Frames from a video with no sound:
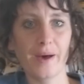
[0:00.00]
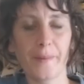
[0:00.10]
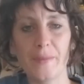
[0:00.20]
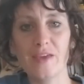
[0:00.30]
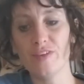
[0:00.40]

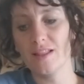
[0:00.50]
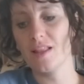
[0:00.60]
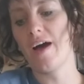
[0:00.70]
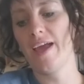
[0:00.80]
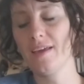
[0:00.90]
If you'd
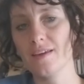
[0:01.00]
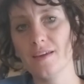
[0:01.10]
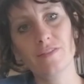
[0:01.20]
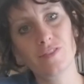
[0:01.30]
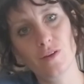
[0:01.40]
like,
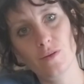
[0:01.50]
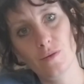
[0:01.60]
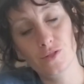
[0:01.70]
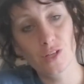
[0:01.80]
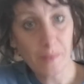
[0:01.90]
if you
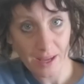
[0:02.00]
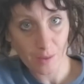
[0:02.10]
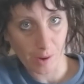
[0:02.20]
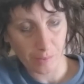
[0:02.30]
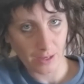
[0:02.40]
do make a
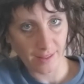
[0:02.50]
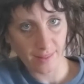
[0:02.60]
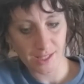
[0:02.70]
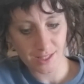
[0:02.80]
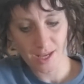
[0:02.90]
puppet like
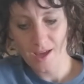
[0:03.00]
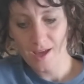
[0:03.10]
this,